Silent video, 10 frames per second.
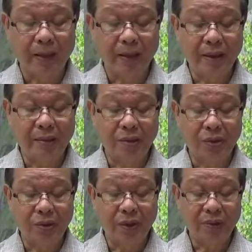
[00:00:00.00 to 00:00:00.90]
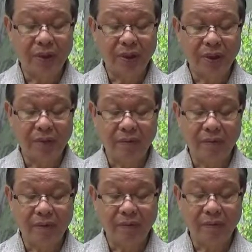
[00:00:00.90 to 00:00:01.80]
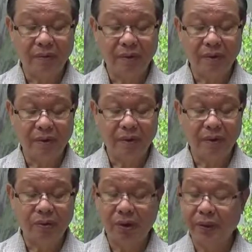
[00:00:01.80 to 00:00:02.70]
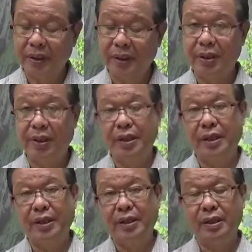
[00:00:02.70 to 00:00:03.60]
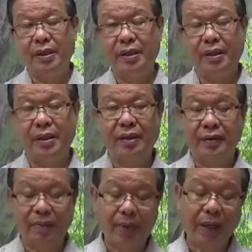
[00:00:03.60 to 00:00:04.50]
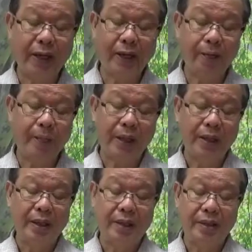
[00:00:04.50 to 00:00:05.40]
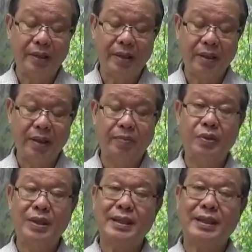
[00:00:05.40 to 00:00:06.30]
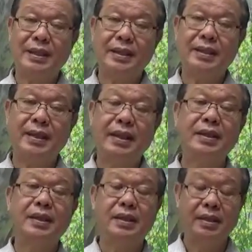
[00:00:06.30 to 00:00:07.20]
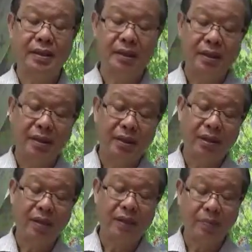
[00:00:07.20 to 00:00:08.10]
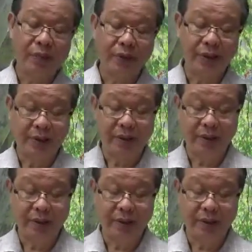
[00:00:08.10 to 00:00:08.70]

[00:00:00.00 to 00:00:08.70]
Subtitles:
Then number 12 is 12 and 13 again, they're kind of a pair, is the Buddha's understanding of the body.